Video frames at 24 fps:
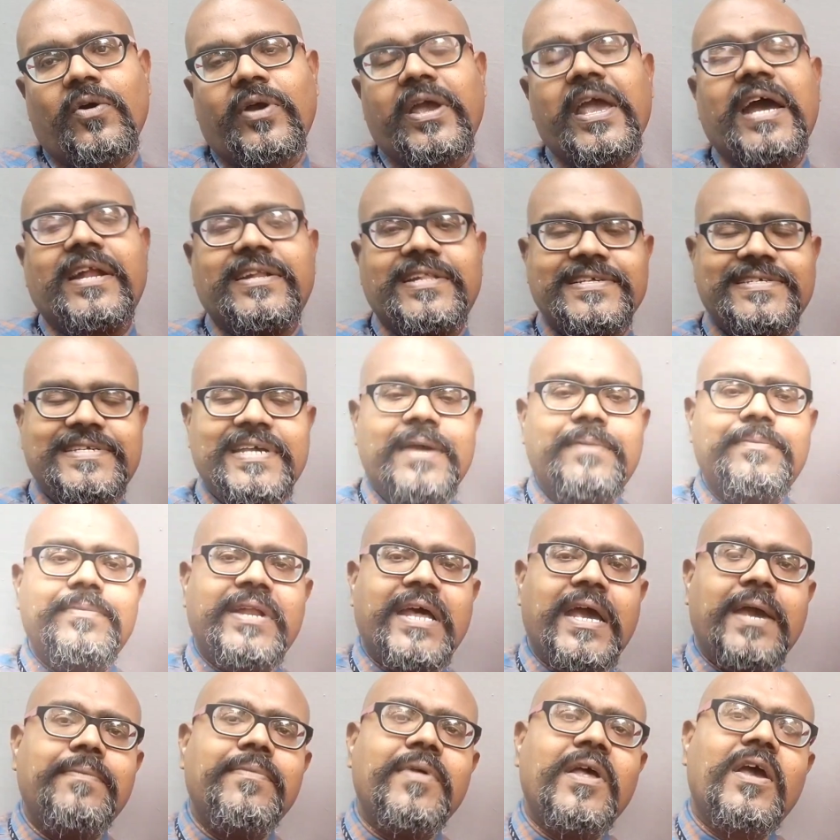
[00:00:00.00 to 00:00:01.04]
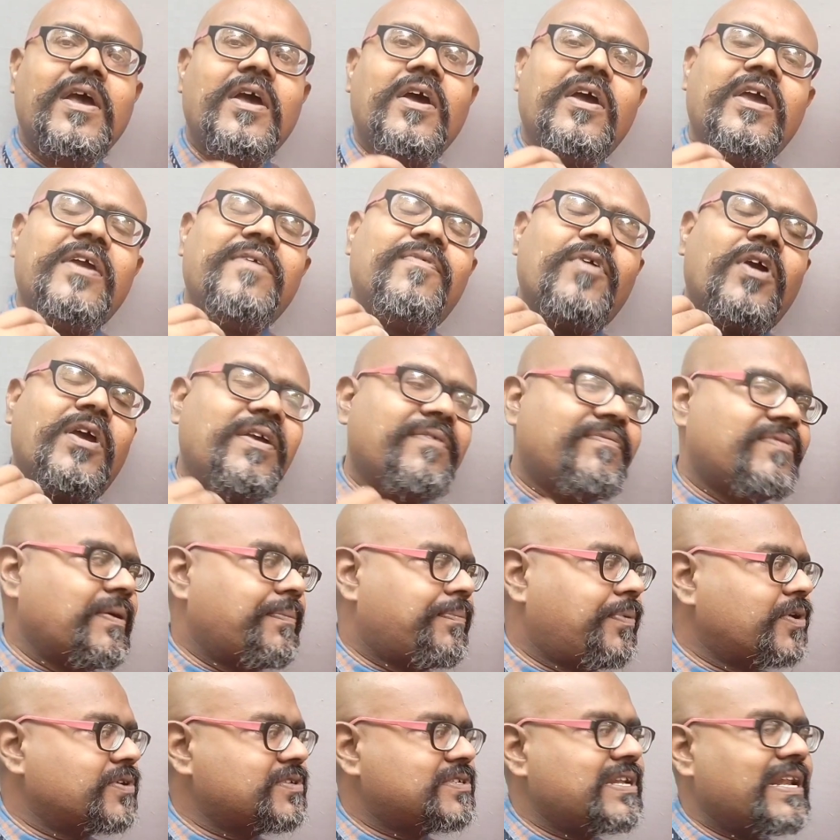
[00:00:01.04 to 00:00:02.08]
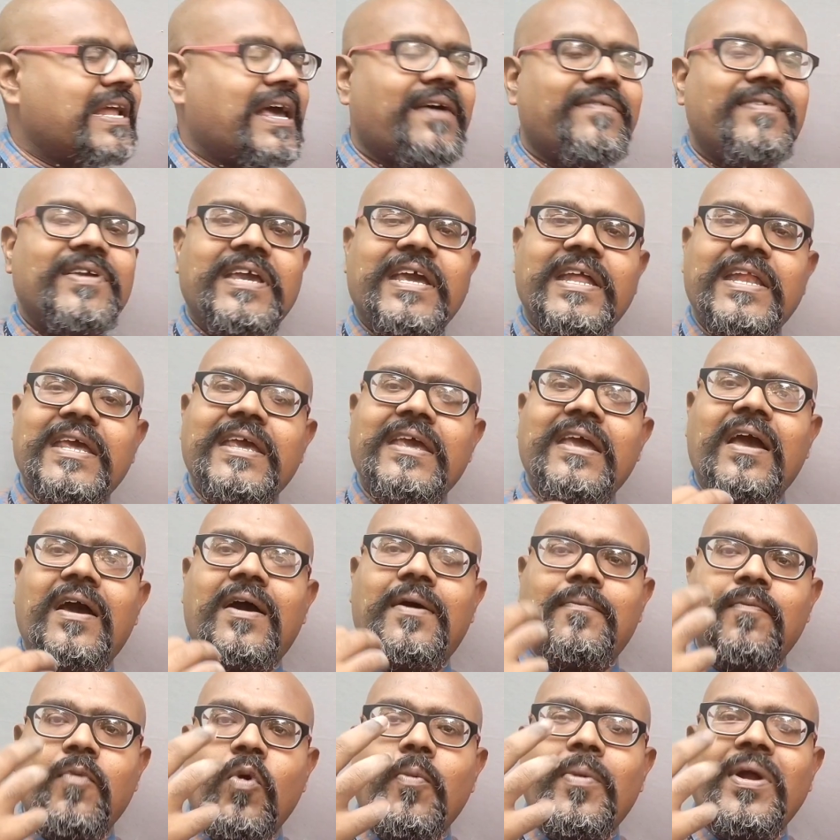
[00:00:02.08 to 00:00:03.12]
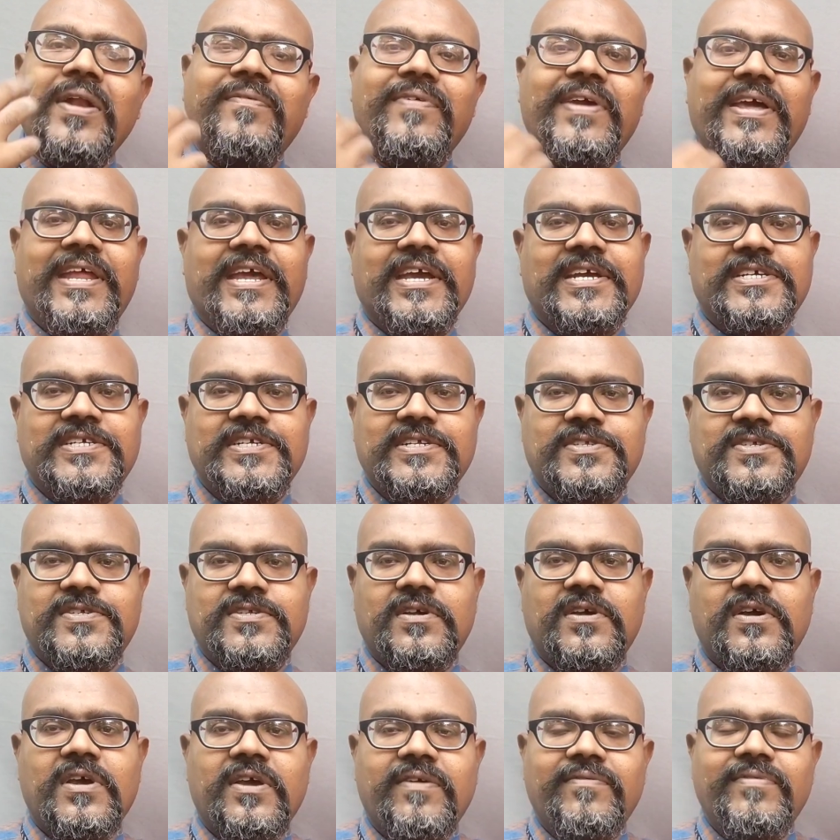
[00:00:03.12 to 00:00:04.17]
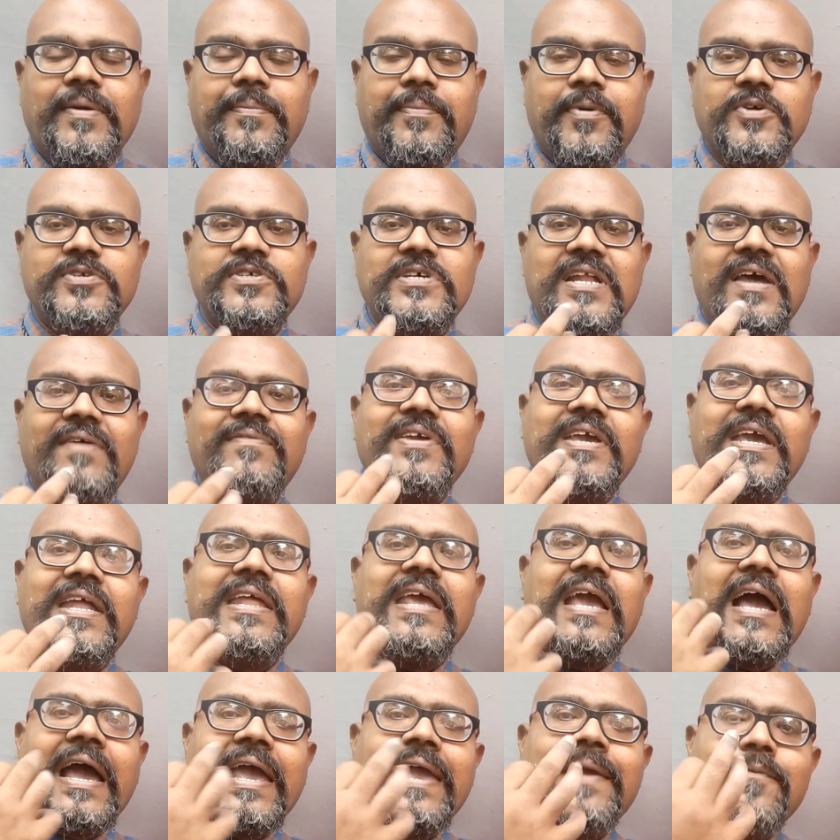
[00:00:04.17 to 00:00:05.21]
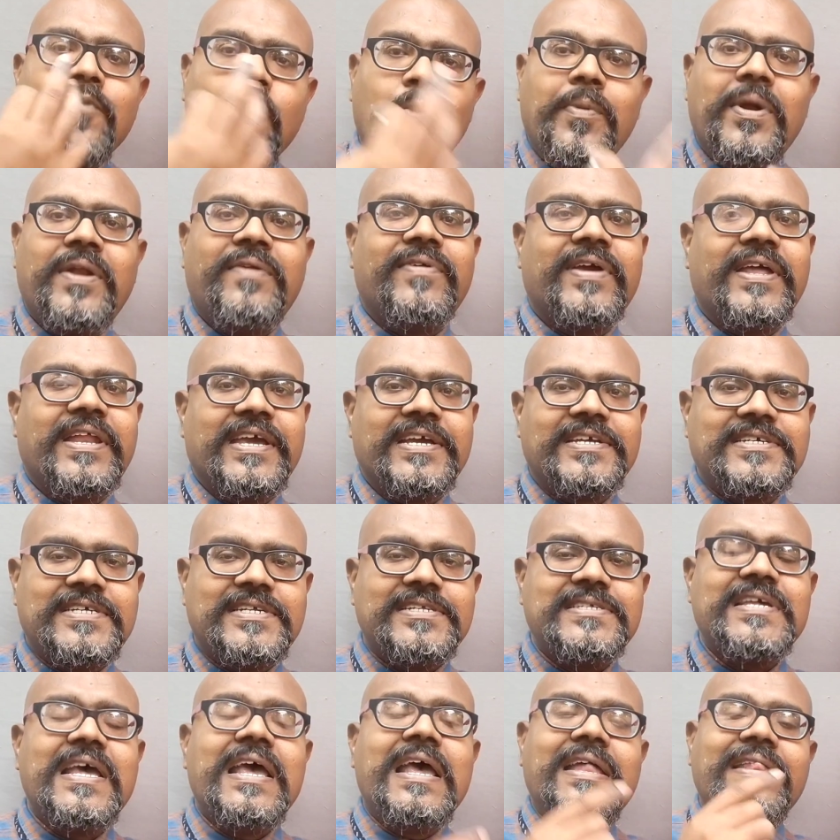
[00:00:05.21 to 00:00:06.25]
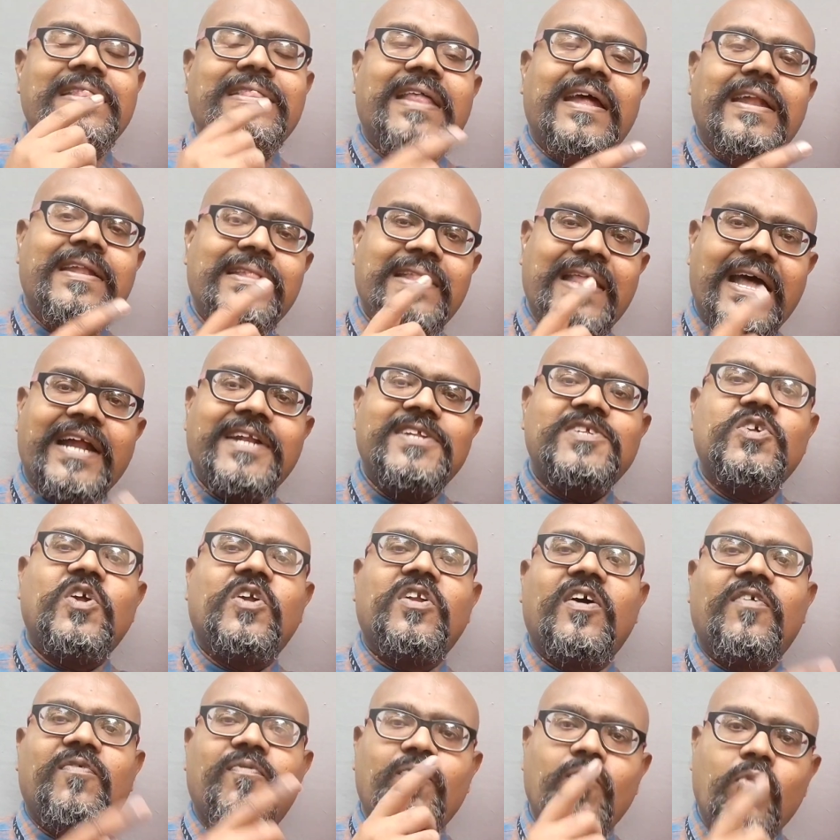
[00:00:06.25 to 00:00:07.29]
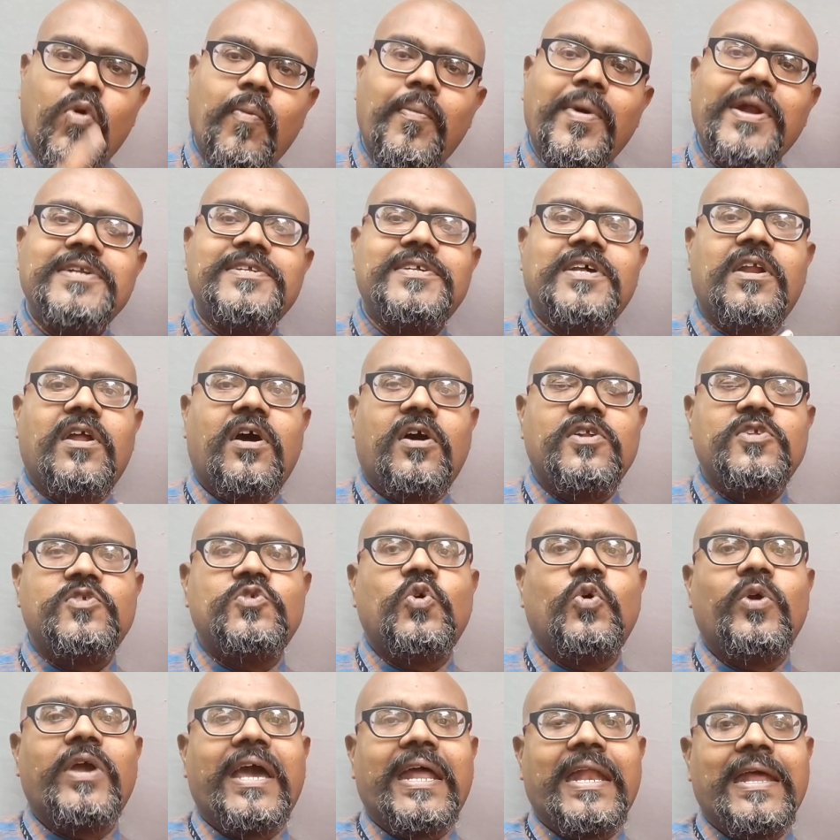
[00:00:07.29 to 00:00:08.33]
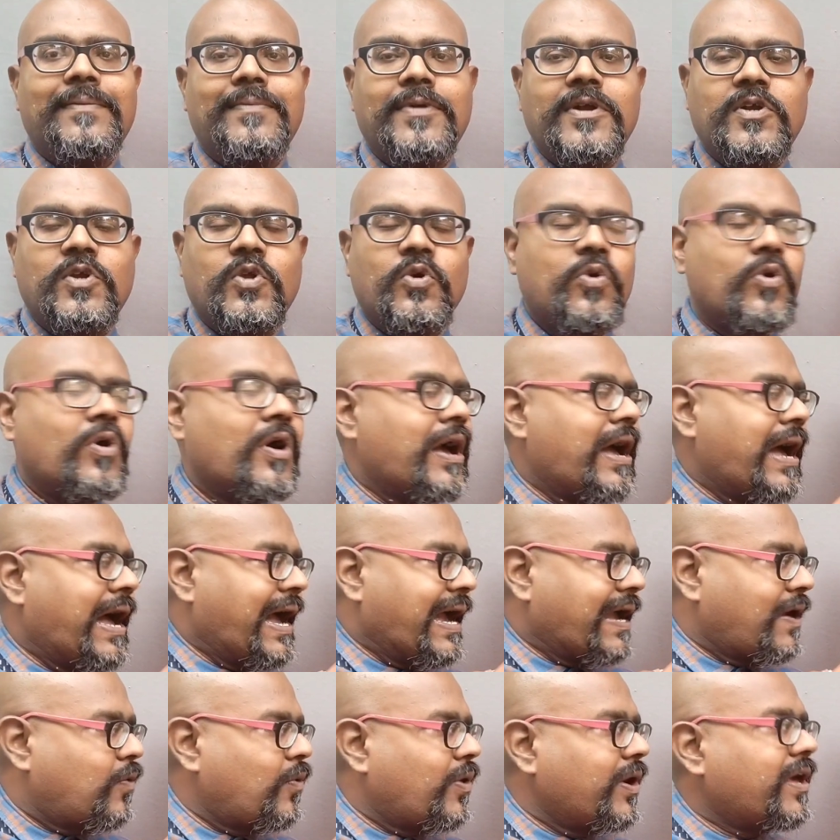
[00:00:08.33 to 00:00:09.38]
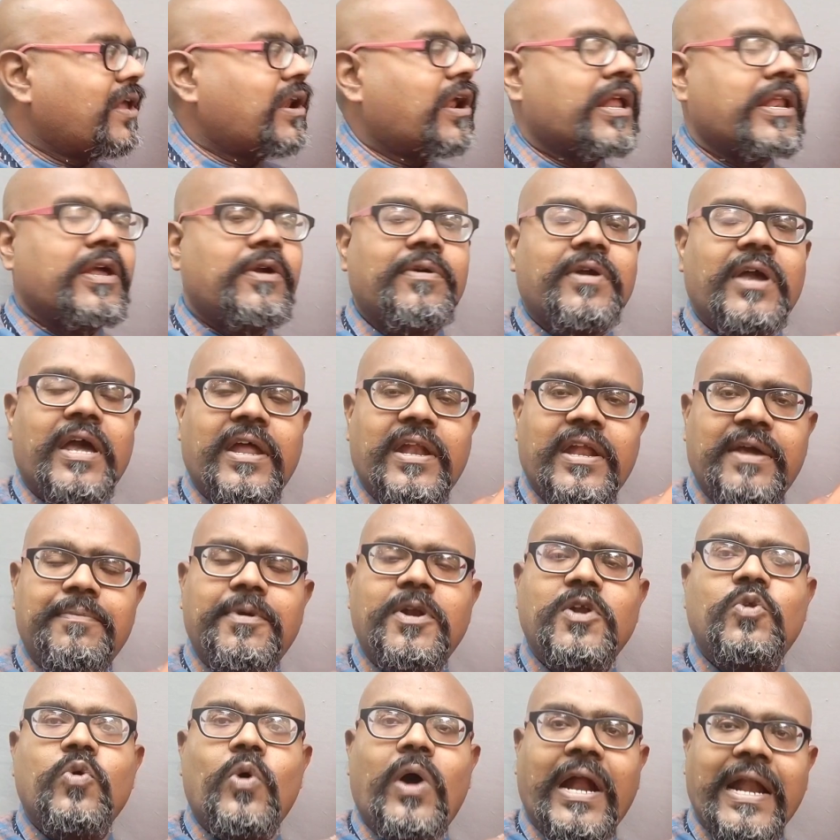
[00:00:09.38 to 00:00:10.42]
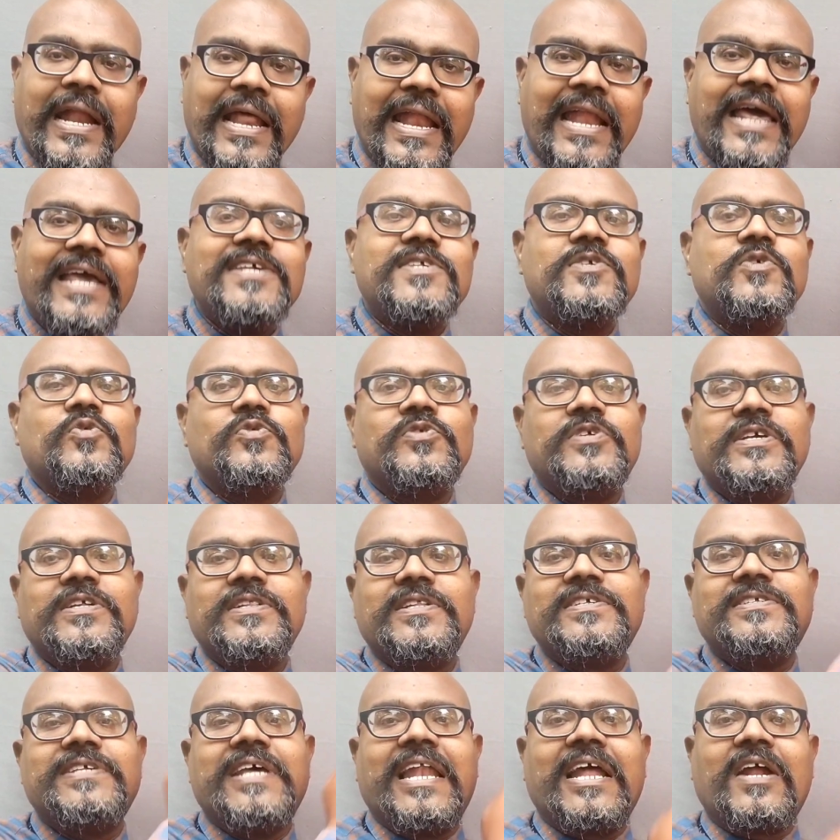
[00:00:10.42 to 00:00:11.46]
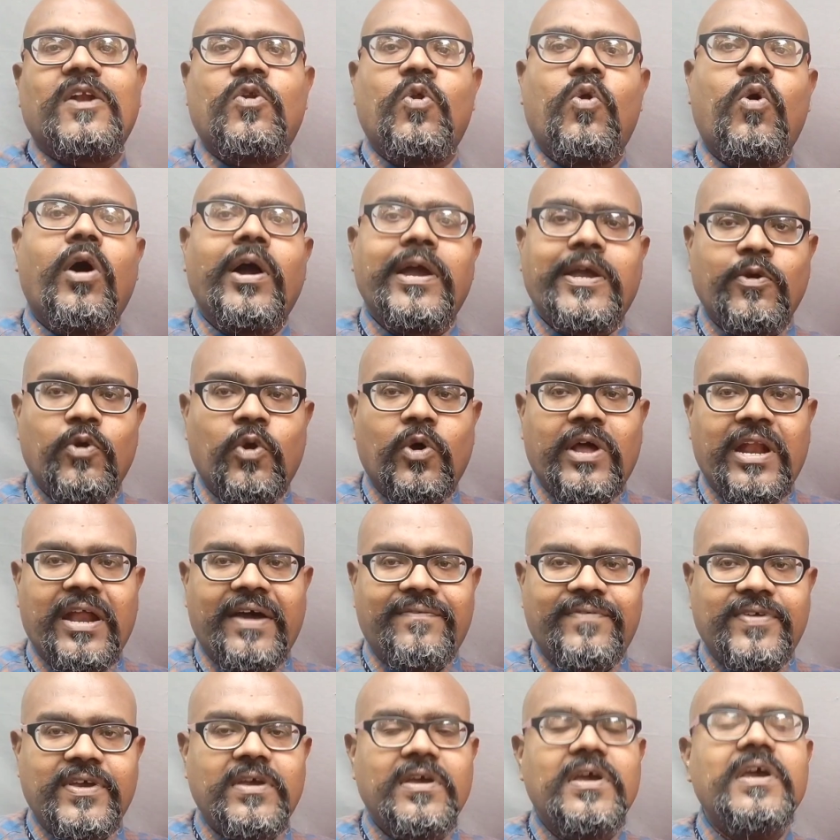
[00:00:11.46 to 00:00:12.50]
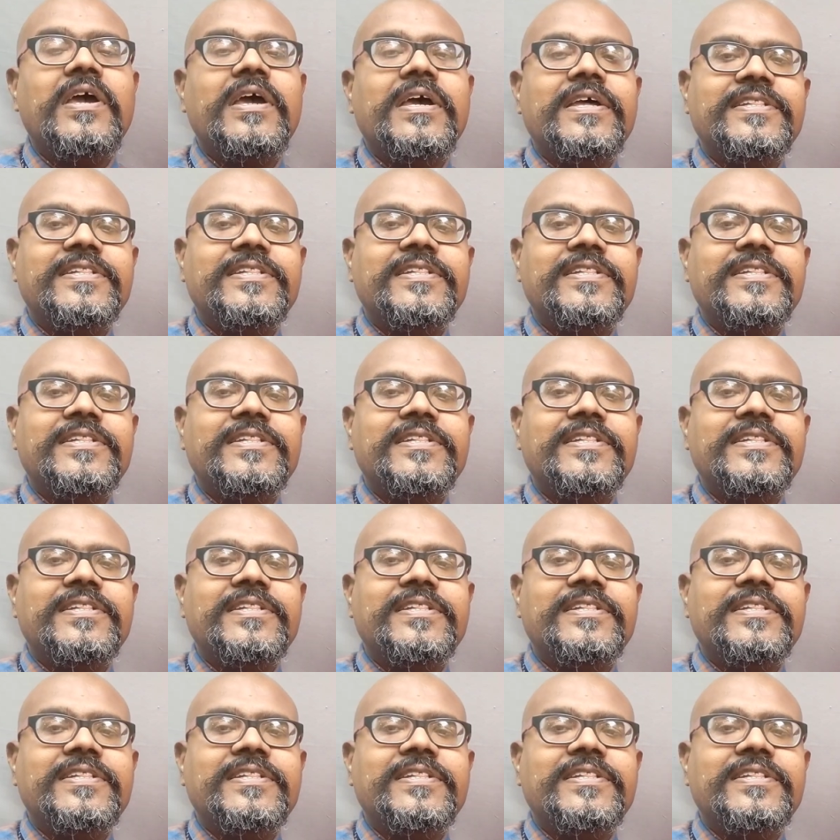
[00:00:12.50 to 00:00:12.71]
Okay, at the same time, if the person having any movement variations, the person having any eye movement variations, then that sort of movements are also can able to acquire or able to analyze using this electrooculography.